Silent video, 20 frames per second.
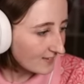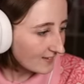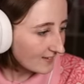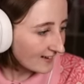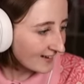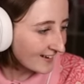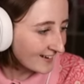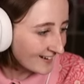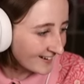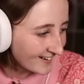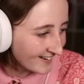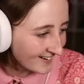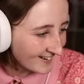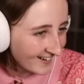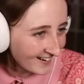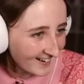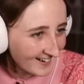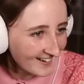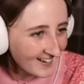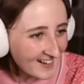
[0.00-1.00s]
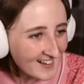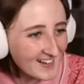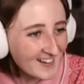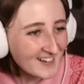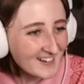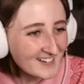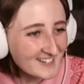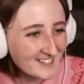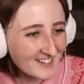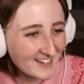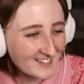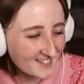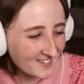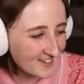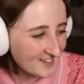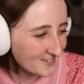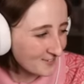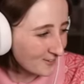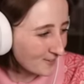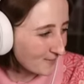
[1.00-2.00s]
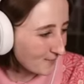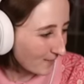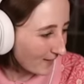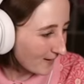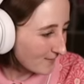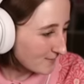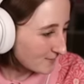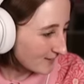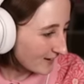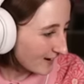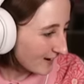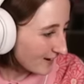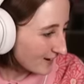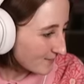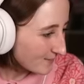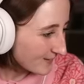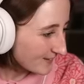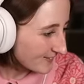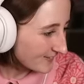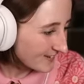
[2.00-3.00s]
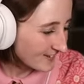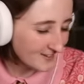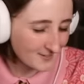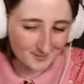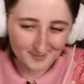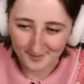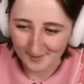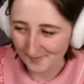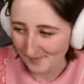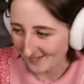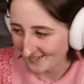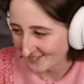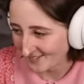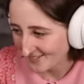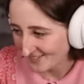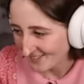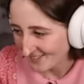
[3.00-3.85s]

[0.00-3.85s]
Tessa, thanks for the prime sub. Thank you so much.